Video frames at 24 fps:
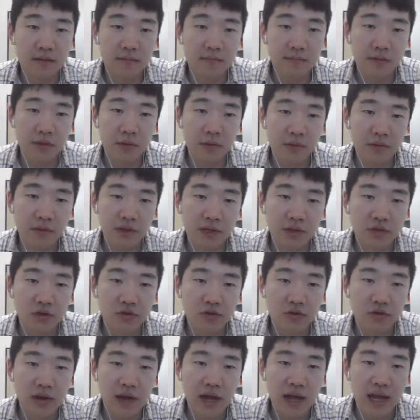only
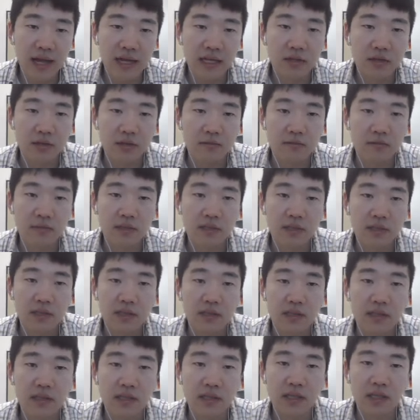two atoms.
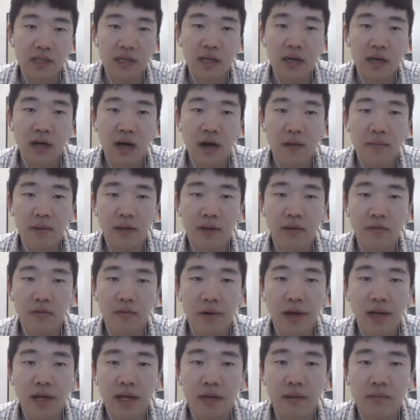This is incoming
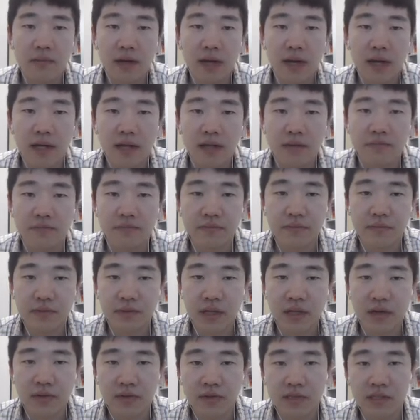wave, and
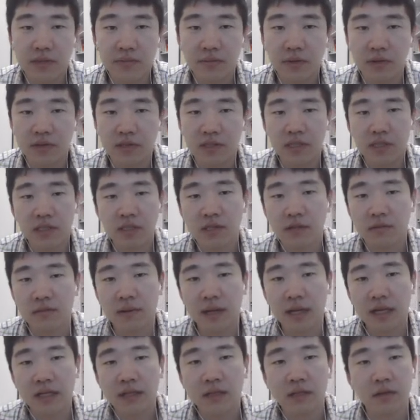there is a bunches of
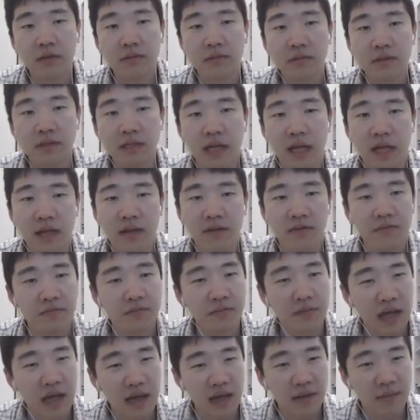atoms. And
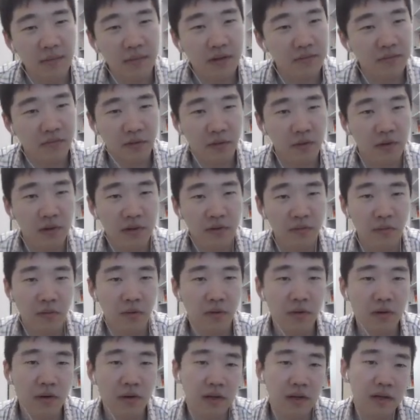I,
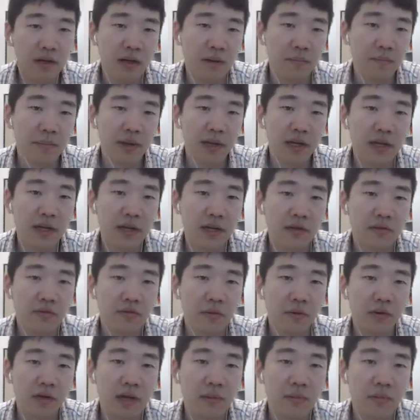for convenience
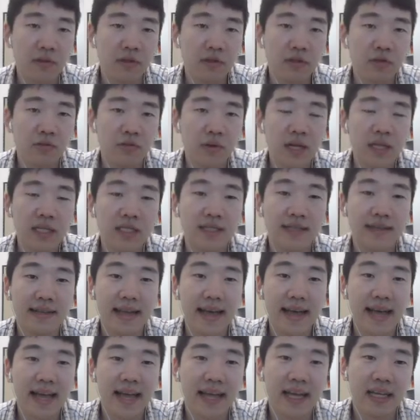for demonstration,
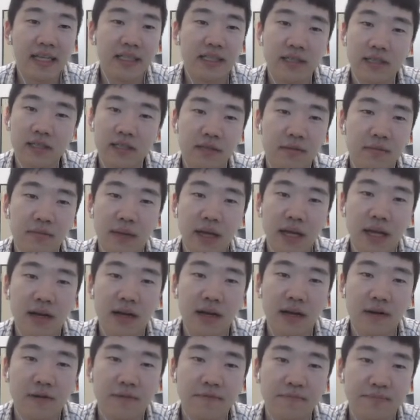I just make
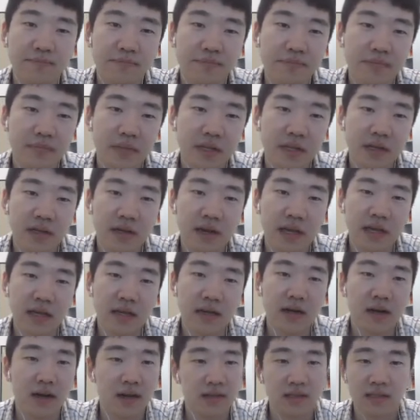like
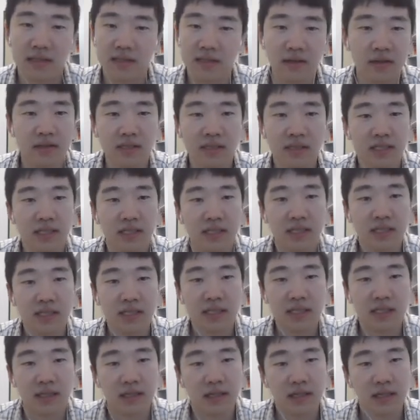clusters
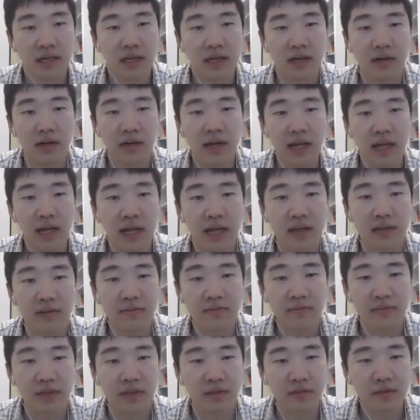there,
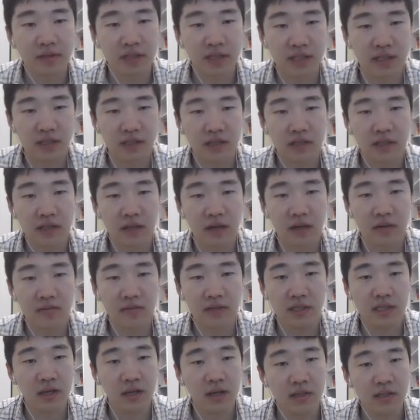and which
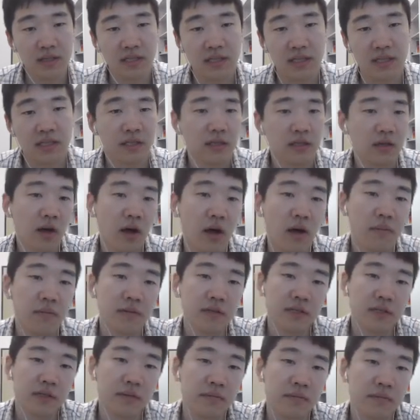consist of
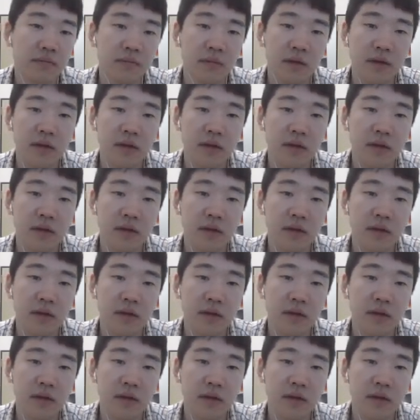some